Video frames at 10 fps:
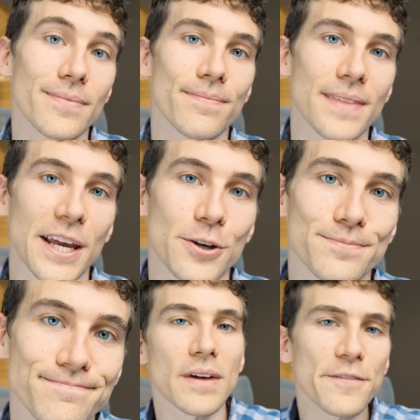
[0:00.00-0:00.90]
Thank you.
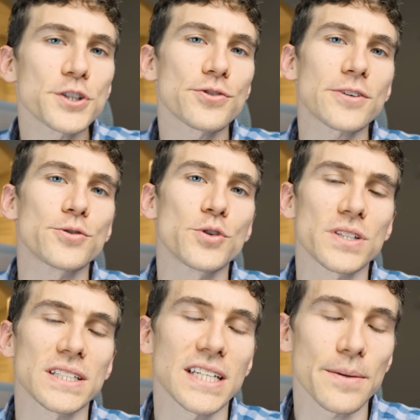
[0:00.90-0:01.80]
My first stress
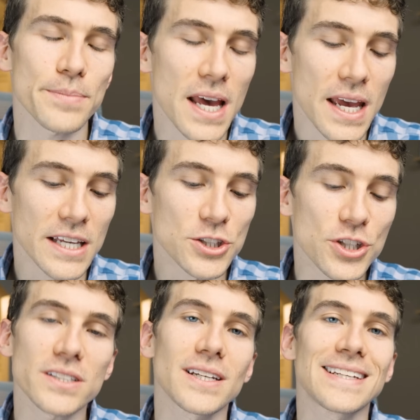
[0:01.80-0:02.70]
reducing tip is
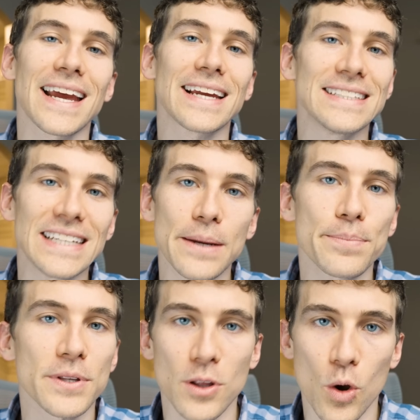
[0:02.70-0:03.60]
just to take
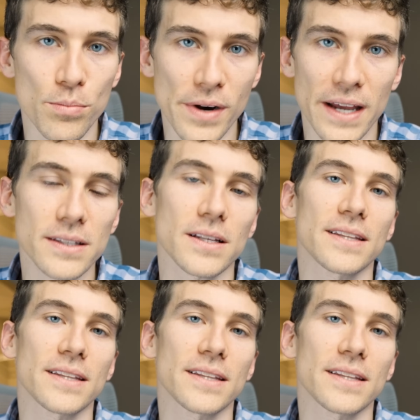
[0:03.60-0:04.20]
deep, slow breaths.